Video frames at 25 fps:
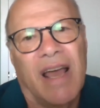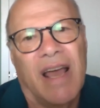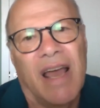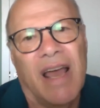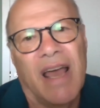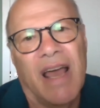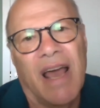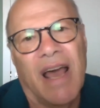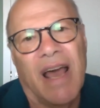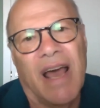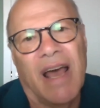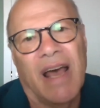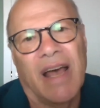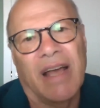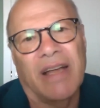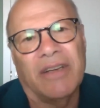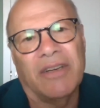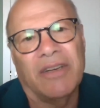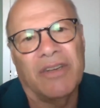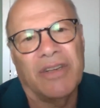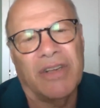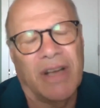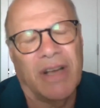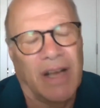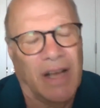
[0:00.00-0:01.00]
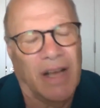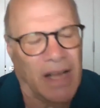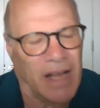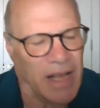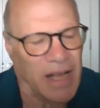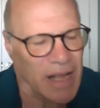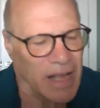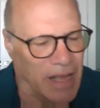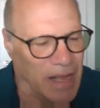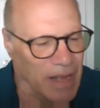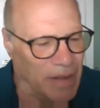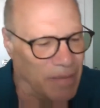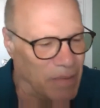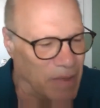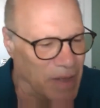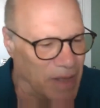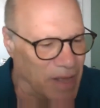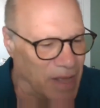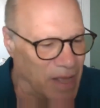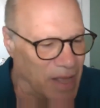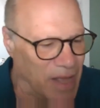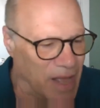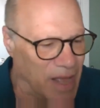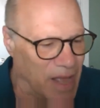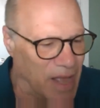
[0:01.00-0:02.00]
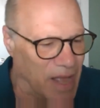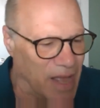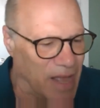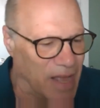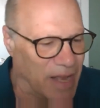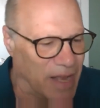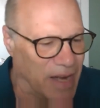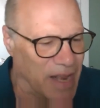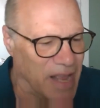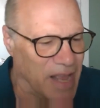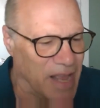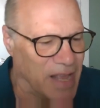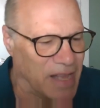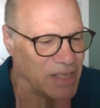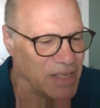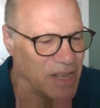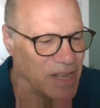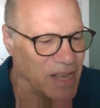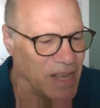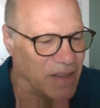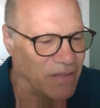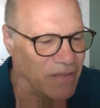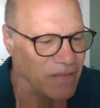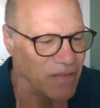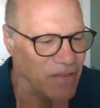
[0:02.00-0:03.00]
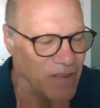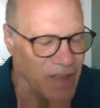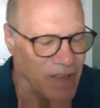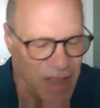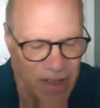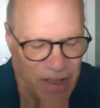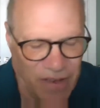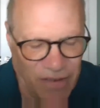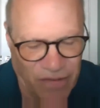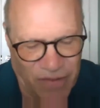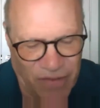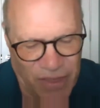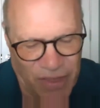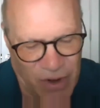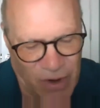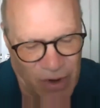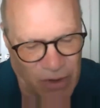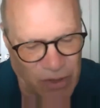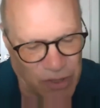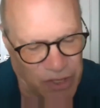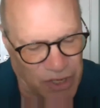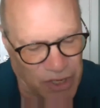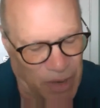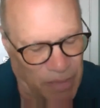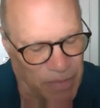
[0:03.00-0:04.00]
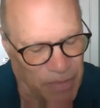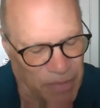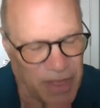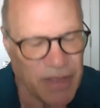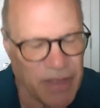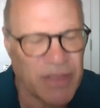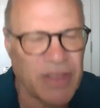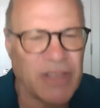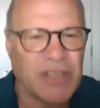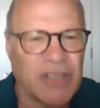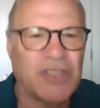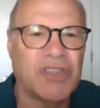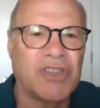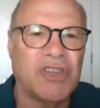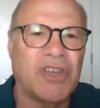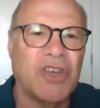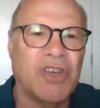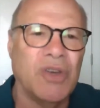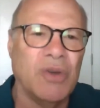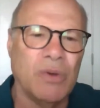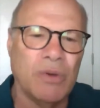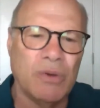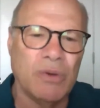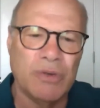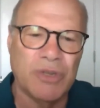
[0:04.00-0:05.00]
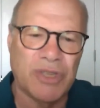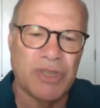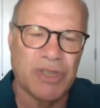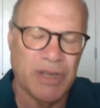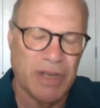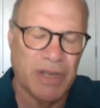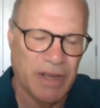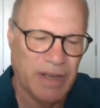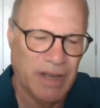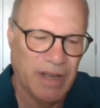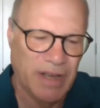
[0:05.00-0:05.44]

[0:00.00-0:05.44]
And uh, it, if, if there's something that skews